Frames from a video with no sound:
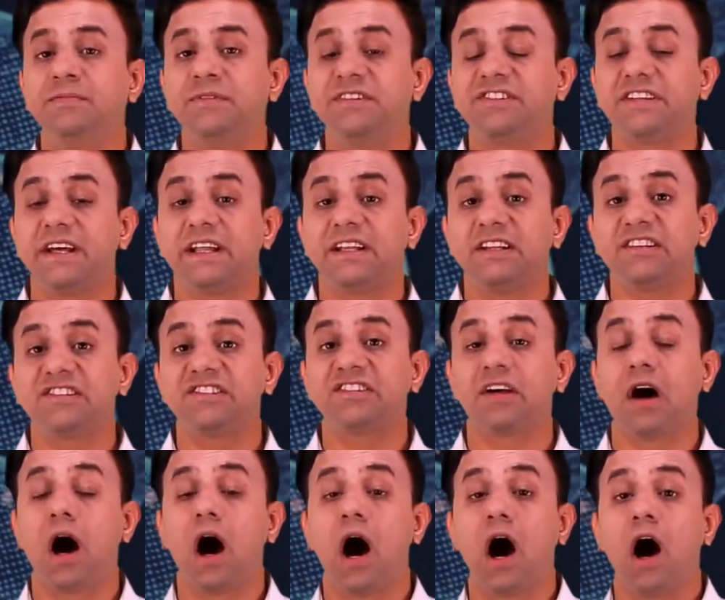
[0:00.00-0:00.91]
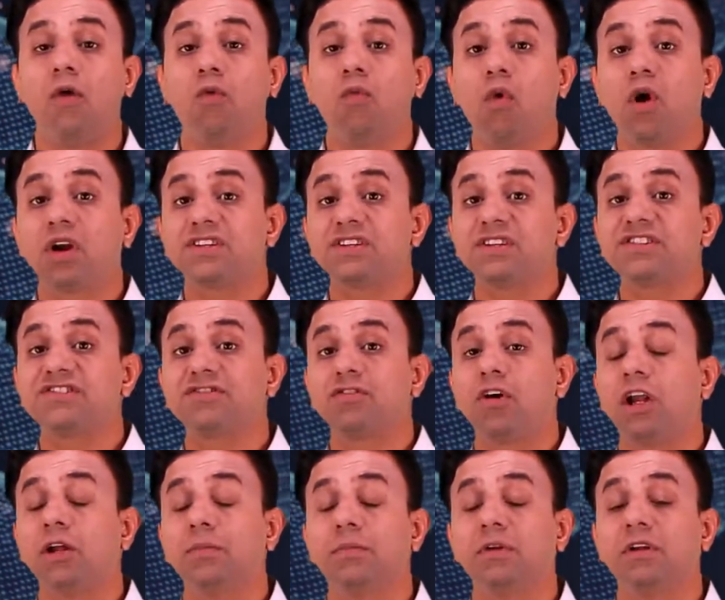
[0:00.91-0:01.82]
micelles are water
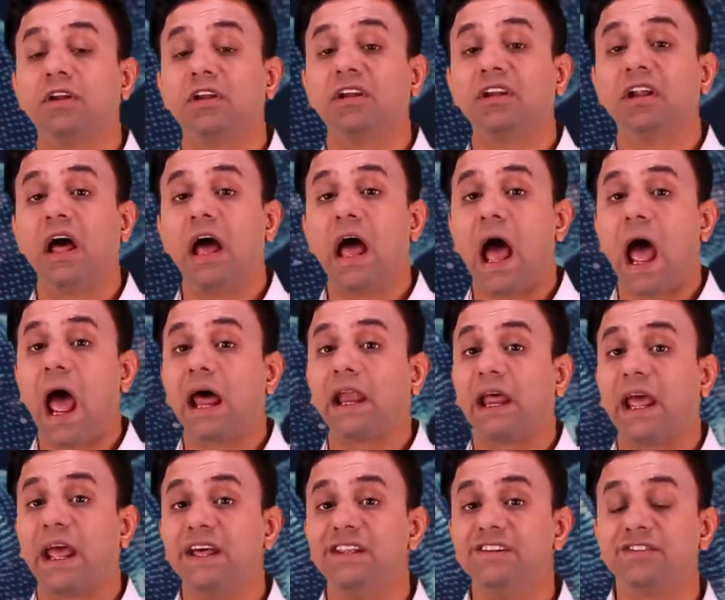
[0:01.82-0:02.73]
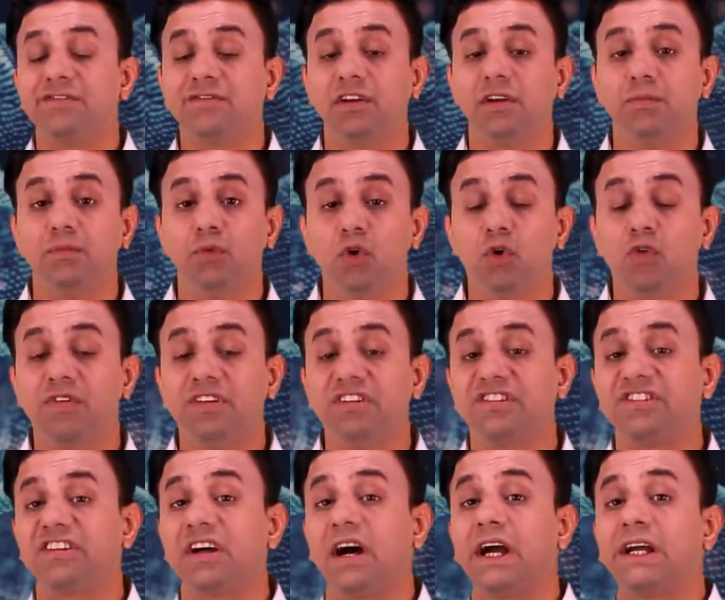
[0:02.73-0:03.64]
soluble and hence will move
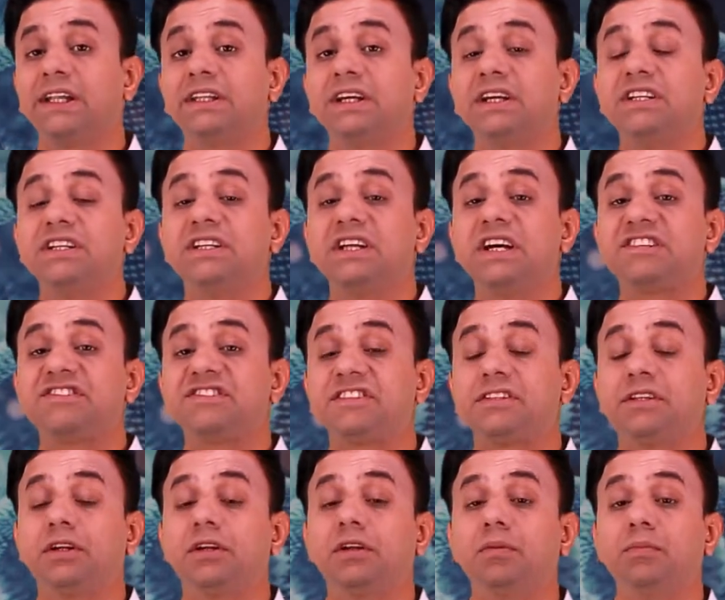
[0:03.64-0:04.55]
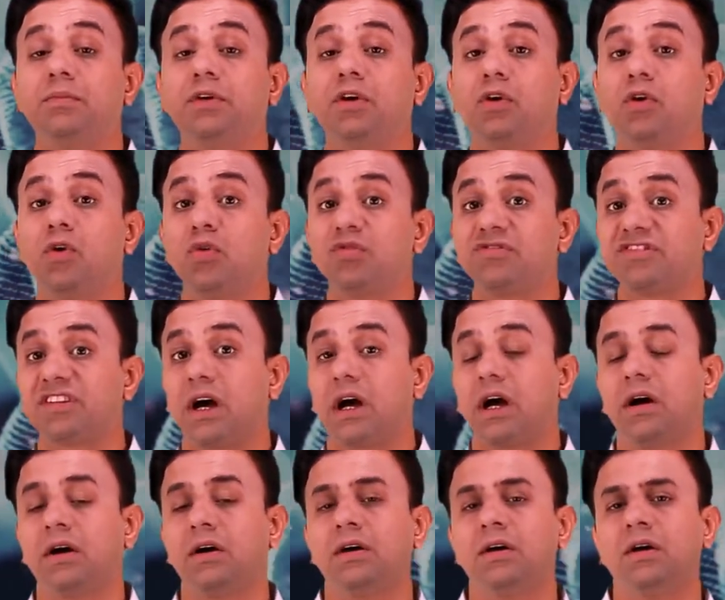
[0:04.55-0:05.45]
inside the intestinal
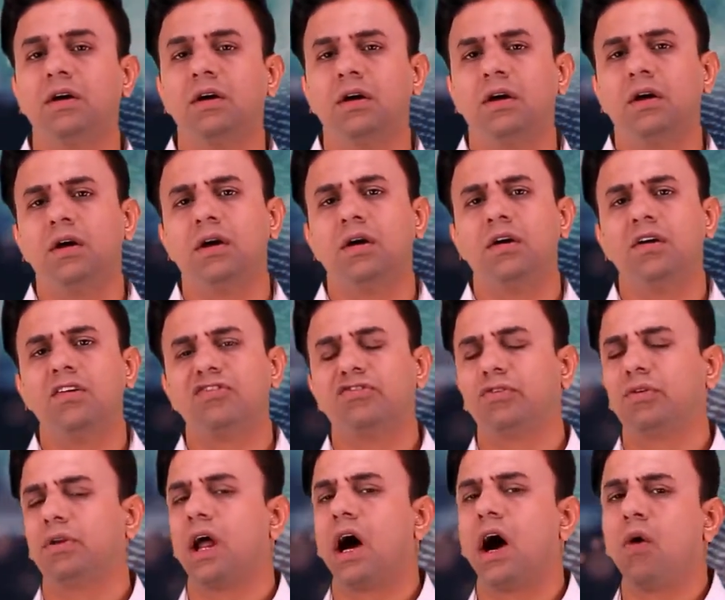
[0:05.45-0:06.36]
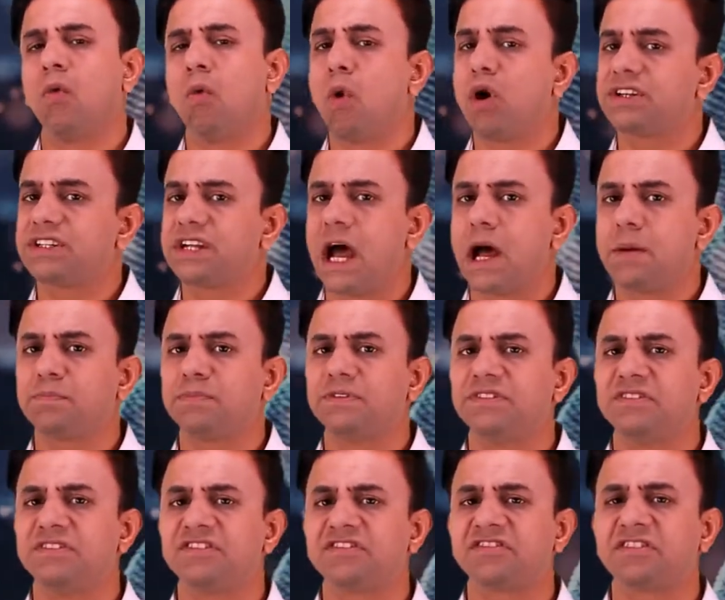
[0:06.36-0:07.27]
mucosa. So now what
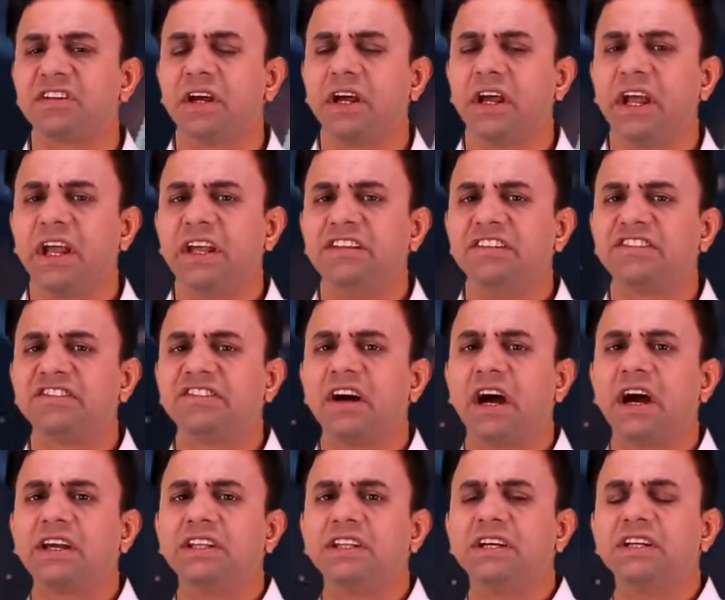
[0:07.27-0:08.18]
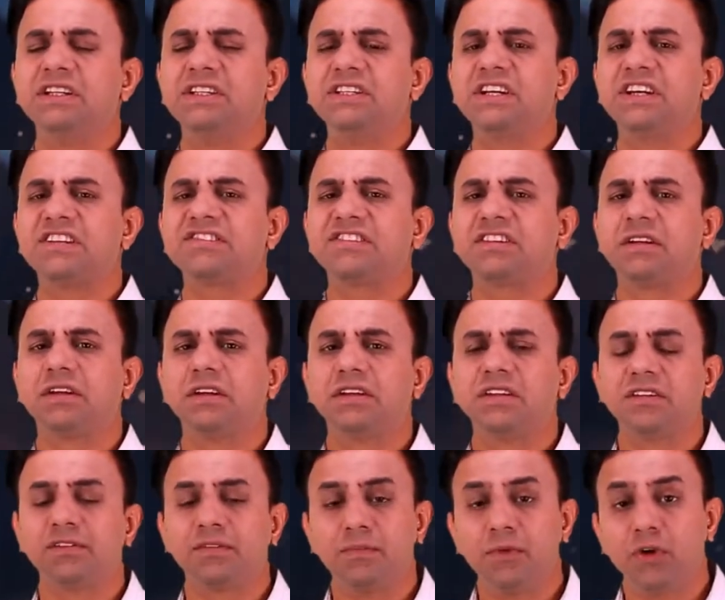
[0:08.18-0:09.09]
happens inside the
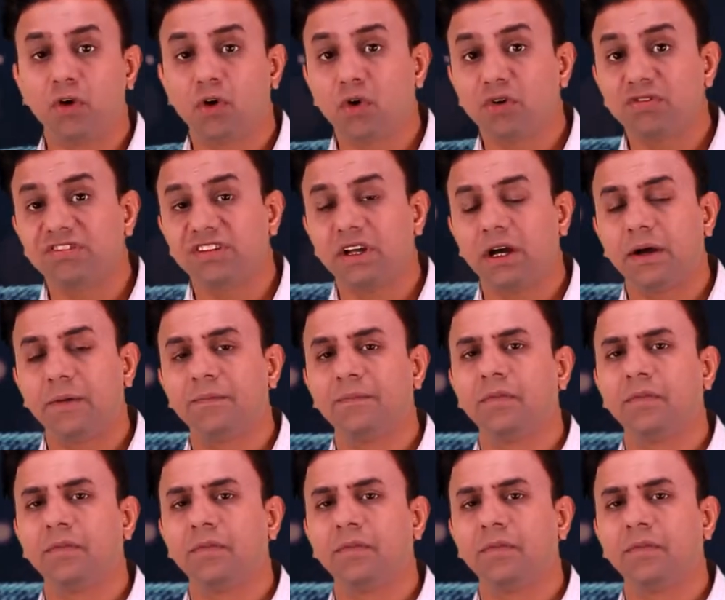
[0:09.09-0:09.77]
intestinal mucosa?